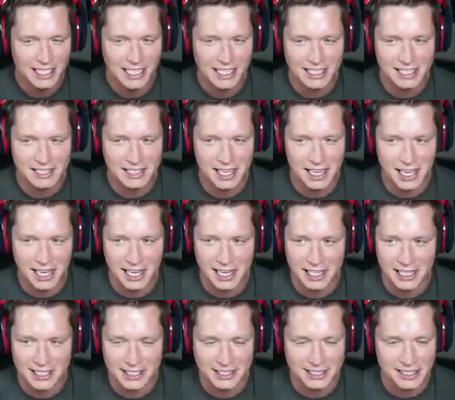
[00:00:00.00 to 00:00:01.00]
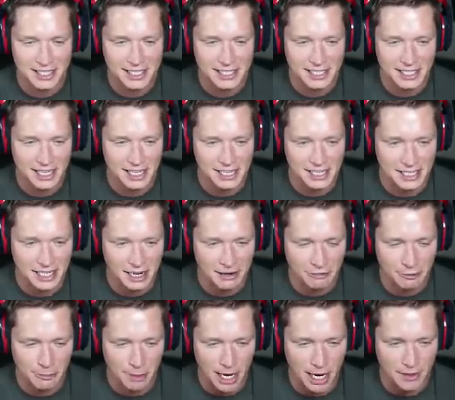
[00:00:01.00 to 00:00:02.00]
He's getting it done
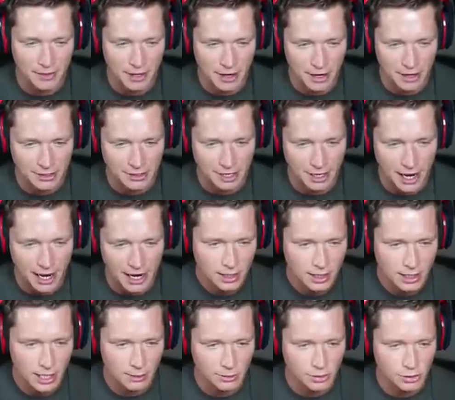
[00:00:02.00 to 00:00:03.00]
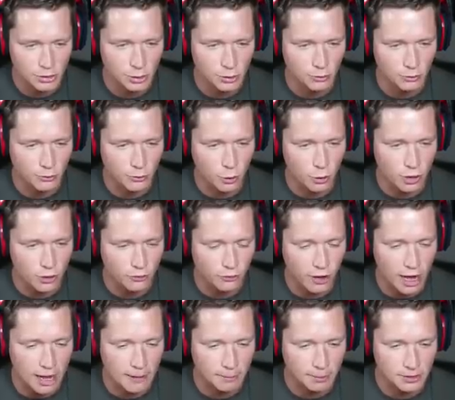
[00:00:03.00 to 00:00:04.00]
from behind the arc today. Yeah, we're shooting
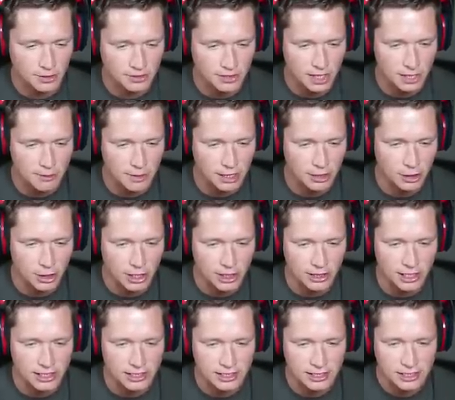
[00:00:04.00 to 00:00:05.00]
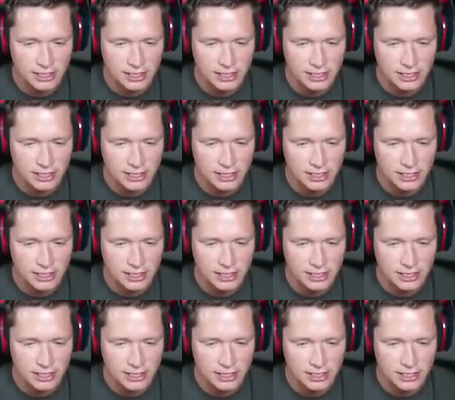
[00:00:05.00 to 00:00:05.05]
45%, man. Look at this.